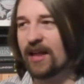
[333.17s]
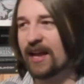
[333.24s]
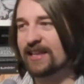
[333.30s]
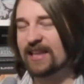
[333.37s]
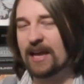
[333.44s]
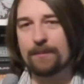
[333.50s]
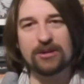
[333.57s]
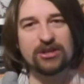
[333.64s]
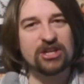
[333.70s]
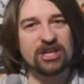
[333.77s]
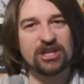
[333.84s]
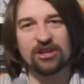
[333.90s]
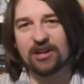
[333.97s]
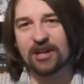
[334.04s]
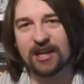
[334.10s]
like their
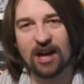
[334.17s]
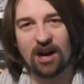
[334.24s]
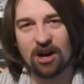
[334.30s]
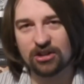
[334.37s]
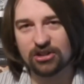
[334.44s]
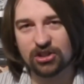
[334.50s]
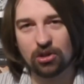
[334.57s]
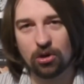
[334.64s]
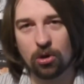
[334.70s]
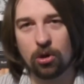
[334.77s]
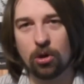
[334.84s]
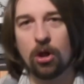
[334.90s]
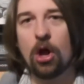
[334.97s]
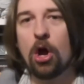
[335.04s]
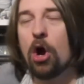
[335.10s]
particular
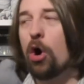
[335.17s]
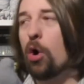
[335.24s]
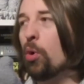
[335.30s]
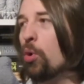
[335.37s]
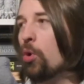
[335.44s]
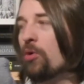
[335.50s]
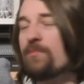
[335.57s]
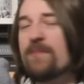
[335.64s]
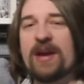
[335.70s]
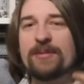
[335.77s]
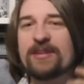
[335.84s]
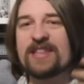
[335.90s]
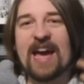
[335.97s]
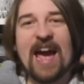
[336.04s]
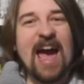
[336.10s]
castle or
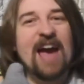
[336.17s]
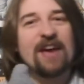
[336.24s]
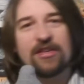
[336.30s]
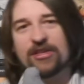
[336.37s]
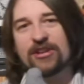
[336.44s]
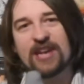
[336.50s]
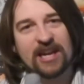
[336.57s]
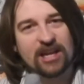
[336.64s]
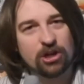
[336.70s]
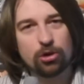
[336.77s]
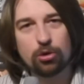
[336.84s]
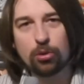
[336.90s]
maybe their ethnic